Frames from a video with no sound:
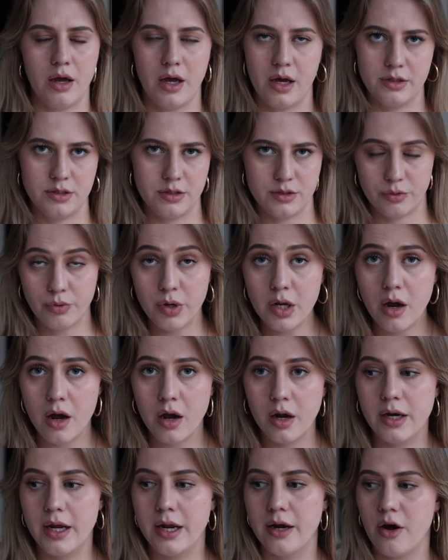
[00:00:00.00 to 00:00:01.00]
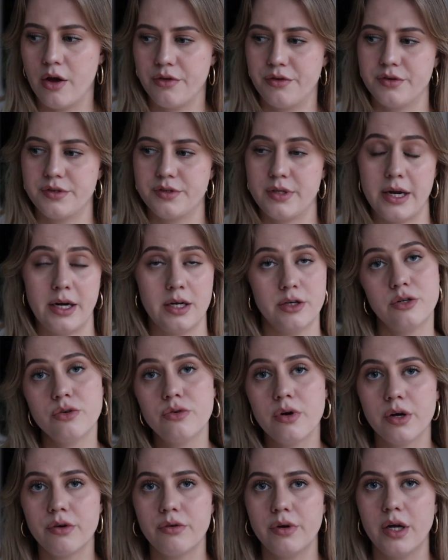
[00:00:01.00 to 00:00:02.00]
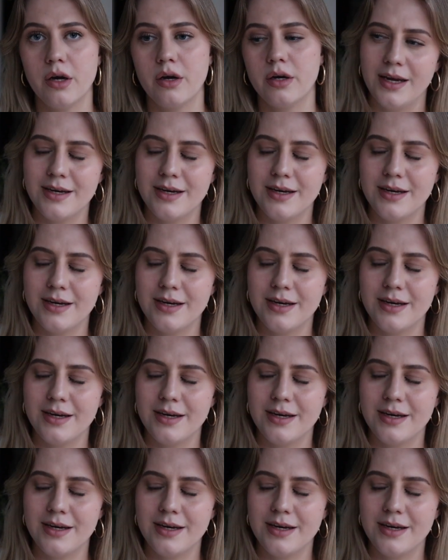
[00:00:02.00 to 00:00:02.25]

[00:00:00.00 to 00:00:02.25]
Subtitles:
disagree on and others that I do agree on.